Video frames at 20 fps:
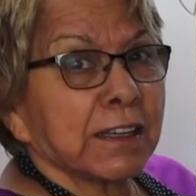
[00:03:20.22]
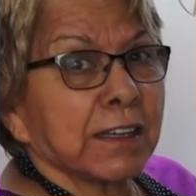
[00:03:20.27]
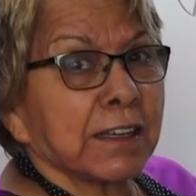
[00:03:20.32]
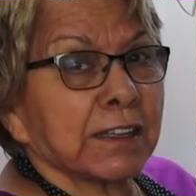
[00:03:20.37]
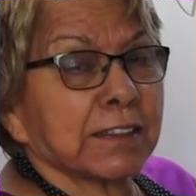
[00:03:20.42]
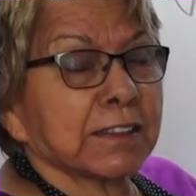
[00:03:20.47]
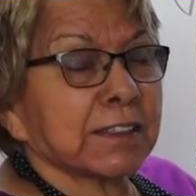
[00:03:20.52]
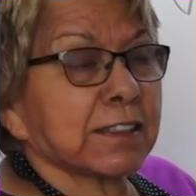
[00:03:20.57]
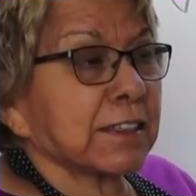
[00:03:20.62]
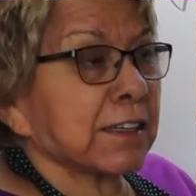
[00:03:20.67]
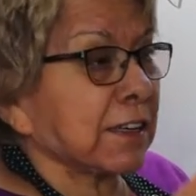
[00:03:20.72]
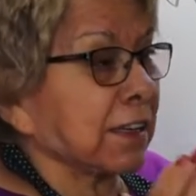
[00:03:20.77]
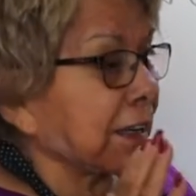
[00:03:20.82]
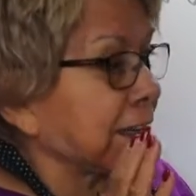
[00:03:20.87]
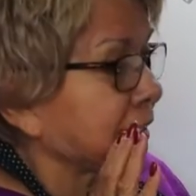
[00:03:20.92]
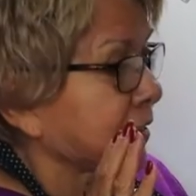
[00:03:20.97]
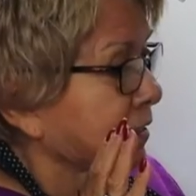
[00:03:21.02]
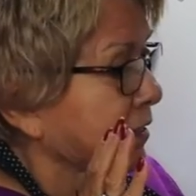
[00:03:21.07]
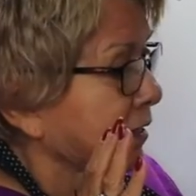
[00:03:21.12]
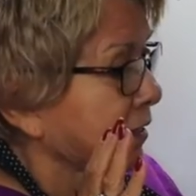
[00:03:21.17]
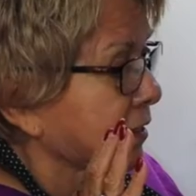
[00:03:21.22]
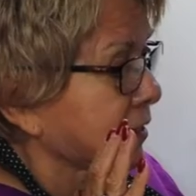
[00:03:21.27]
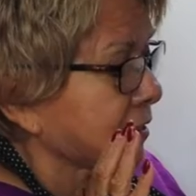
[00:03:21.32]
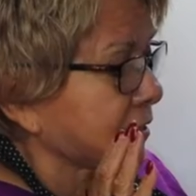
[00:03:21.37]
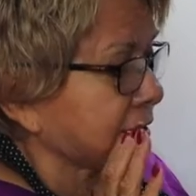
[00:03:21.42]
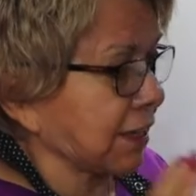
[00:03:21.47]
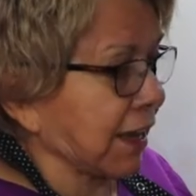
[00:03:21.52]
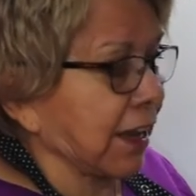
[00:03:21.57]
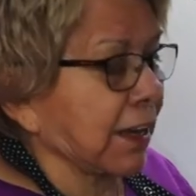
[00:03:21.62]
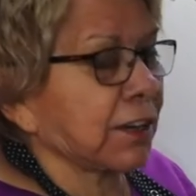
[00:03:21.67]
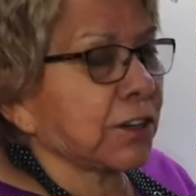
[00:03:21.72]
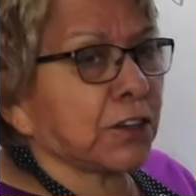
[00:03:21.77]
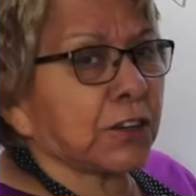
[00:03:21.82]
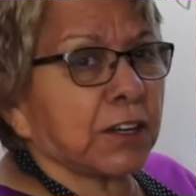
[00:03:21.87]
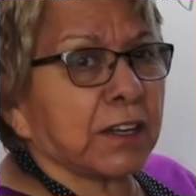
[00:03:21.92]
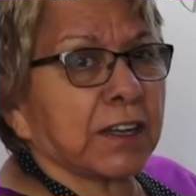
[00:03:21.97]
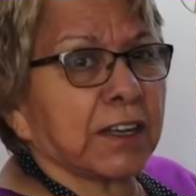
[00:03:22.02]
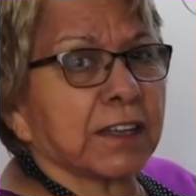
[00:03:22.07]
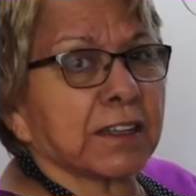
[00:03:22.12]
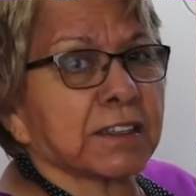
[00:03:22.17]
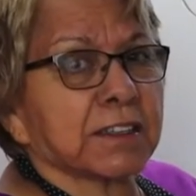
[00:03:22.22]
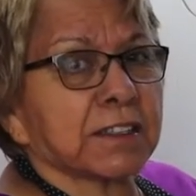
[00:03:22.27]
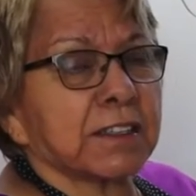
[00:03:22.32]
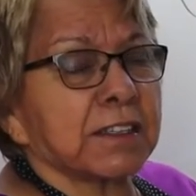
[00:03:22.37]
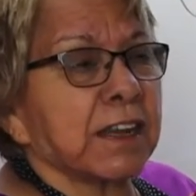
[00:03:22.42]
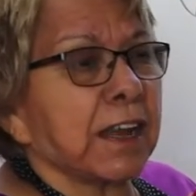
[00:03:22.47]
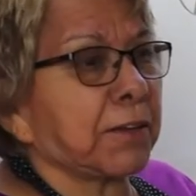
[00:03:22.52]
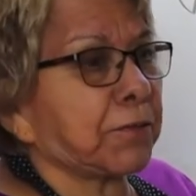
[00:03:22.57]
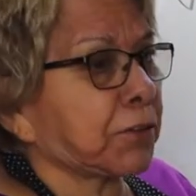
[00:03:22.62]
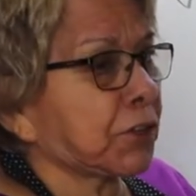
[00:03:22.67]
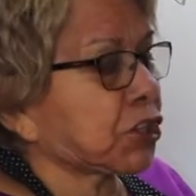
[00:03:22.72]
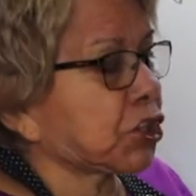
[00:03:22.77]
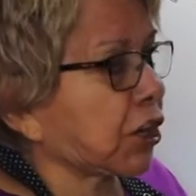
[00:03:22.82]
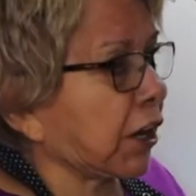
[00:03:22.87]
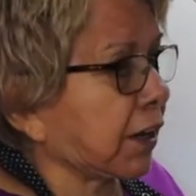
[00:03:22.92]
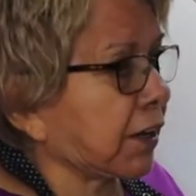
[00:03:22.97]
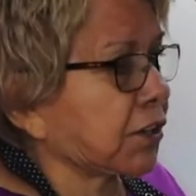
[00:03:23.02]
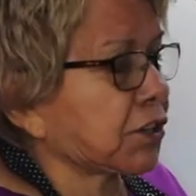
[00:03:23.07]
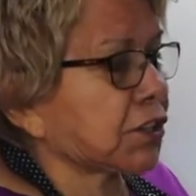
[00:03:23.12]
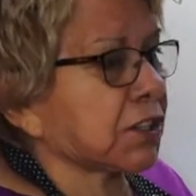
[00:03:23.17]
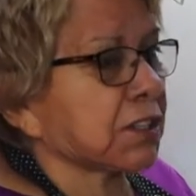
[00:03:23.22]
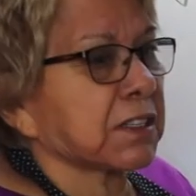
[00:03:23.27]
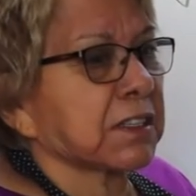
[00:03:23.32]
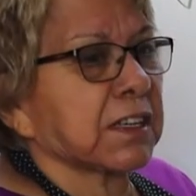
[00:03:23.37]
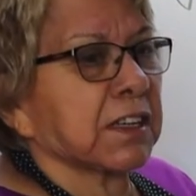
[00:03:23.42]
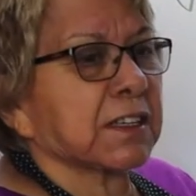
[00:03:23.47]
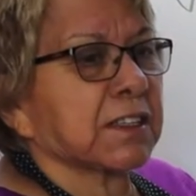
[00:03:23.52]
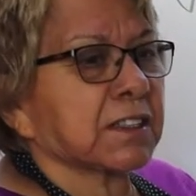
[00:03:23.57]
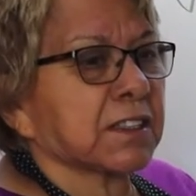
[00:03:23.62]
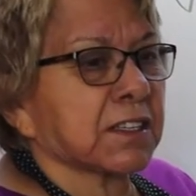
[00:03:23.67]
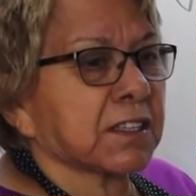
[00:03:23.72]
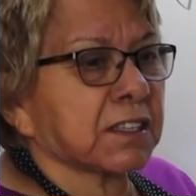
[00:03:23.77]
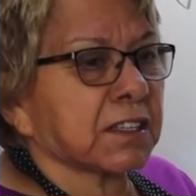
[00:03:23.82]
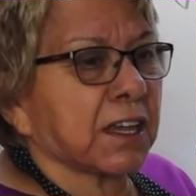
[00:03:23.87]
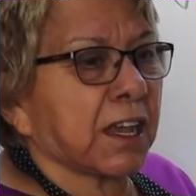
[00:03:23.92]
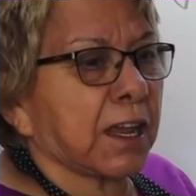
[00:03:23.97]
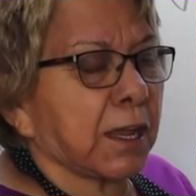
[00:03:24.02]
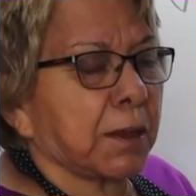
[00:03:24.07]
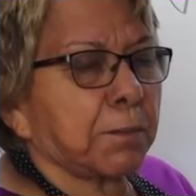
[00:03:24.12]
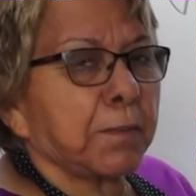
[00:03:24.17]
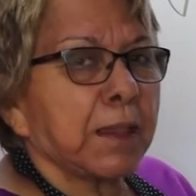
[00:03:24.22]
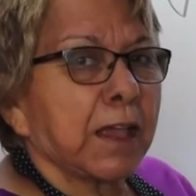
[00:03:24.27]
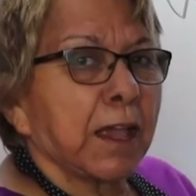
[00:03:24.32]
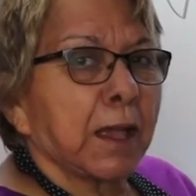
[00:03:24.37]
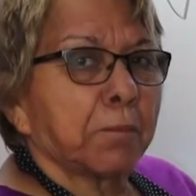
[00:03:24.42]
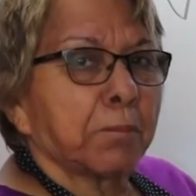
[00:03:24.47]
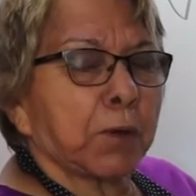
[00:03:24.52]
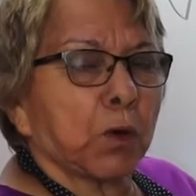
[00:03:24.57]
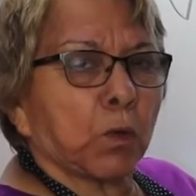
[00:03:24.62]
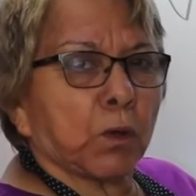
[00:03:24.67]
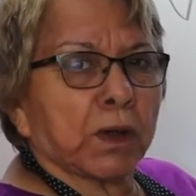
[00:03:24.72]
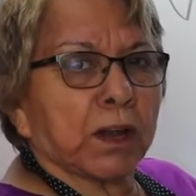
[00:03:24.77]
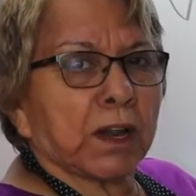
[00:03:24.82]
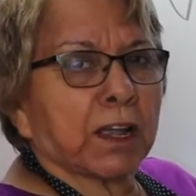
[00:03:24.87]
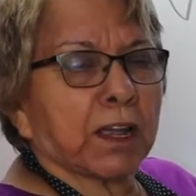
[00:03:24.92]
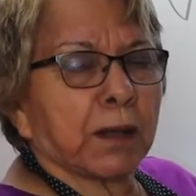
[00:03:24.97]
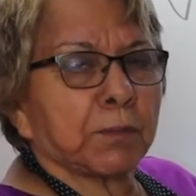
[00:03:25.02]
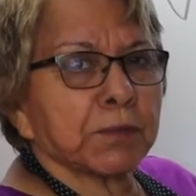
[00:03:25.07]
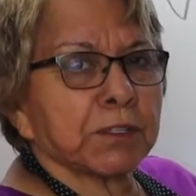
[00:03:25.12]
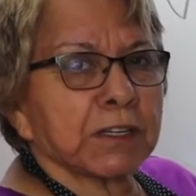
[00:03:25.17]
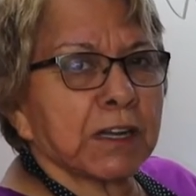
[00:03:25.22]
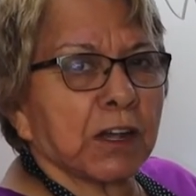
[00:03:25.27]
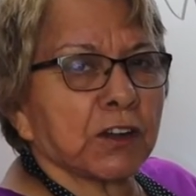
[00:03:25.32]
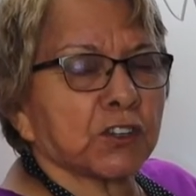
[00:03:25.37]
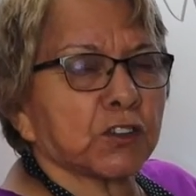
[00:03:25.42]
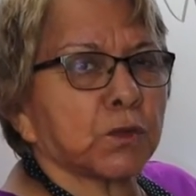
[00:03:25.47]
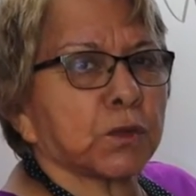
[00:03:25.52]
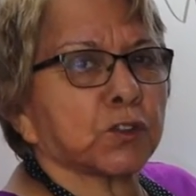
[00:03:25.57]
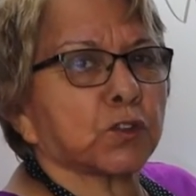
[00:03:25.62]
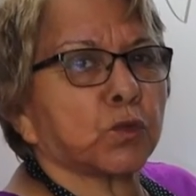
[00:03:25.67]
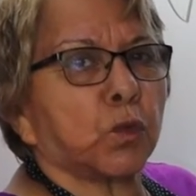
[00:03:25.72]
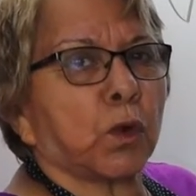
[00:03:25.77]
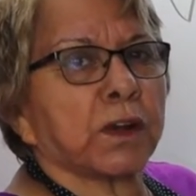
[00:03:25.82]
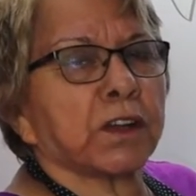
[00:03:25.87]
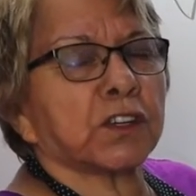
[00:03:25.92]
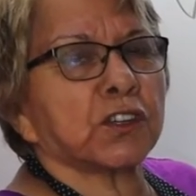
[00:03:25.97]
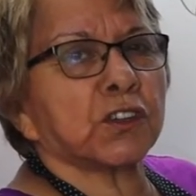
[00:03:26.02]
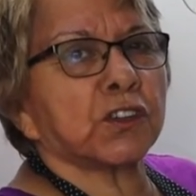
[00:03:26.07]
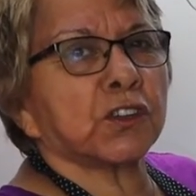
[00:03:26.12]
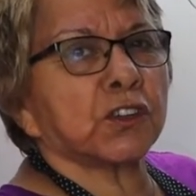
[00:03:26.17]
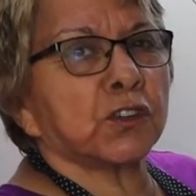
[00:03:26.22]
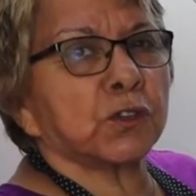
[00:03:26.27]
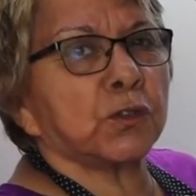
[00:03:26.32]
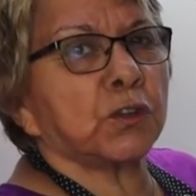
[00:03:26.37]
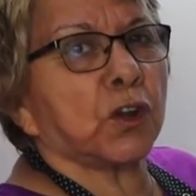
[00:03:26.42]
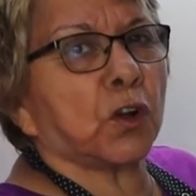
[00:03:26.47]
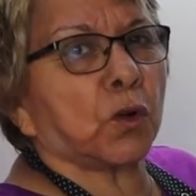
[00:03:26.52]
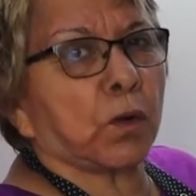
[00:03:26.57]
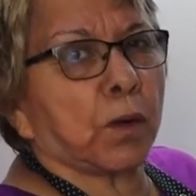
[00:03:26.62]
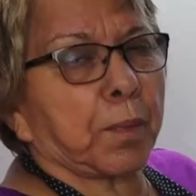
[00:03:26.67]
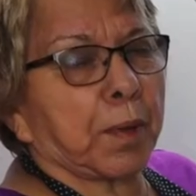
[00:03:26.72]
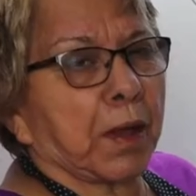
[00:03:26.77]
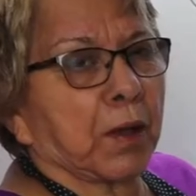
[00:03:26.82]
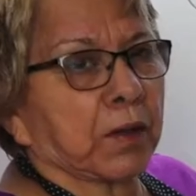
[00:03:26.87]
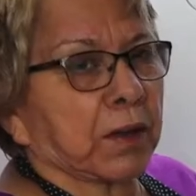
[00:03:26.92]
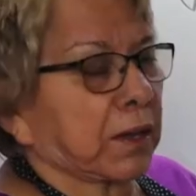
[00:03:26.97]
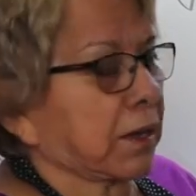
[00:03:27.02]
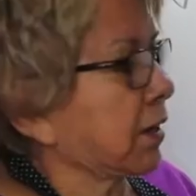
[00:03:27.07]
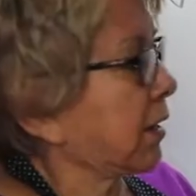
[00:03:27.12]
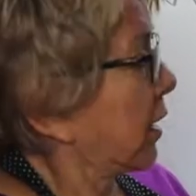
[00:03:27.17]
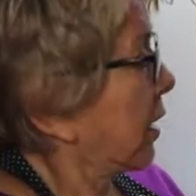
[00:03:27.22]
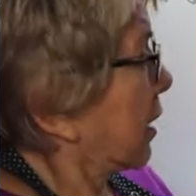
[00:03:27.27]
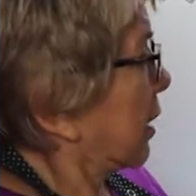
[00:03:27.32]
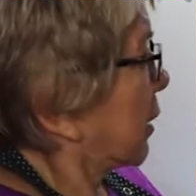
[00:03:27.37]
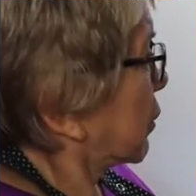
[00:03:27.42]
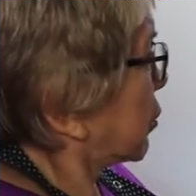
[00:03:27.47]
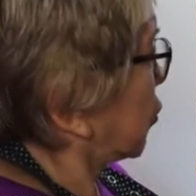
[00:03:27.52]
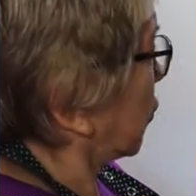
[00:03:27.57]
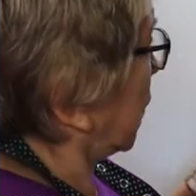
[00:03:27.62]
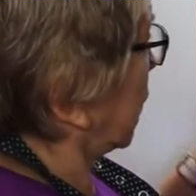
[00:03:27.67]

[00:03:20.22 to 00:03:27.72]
It's a standard, it never changes, it's the same, but what it comes down to is what do you know about it? So